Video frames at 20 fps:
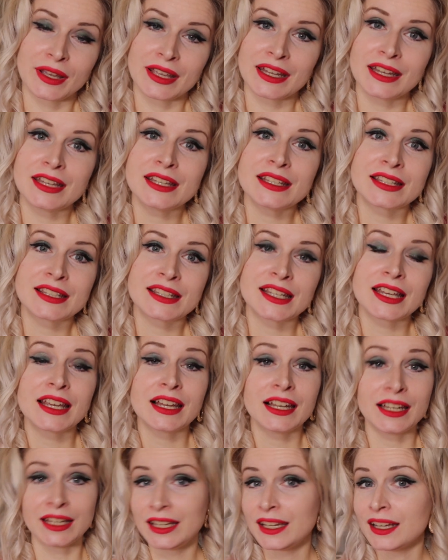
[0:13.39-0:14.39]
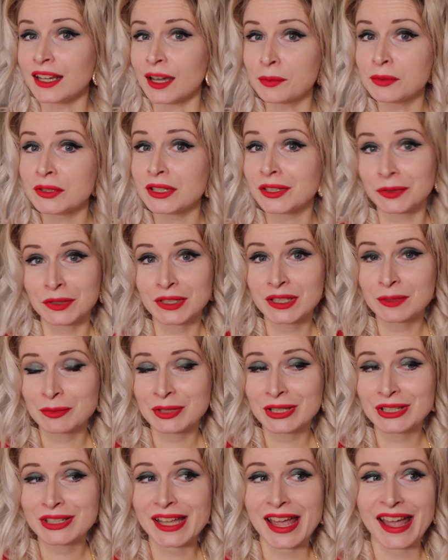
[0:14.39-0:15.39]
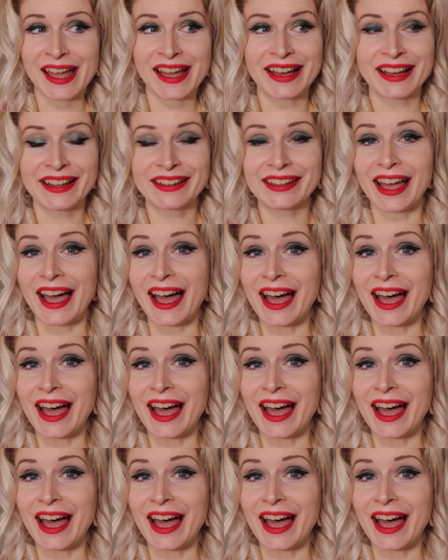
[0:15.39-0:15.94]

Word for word: It is uh, leading up to Christmas and